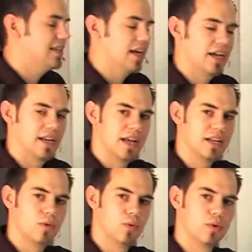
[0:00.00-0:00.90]
This is an
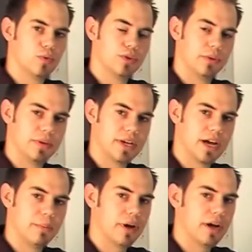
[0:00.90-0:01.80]
analog U T P
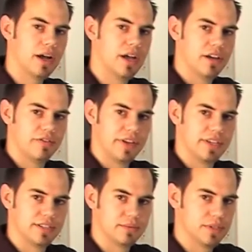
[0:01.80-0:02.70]
camera. It is
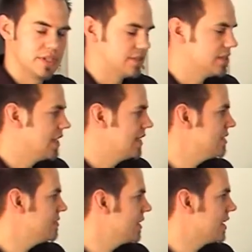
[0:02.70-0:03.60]
connected to the V P I
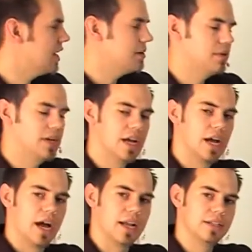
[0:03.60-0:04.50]
eight over a network cable.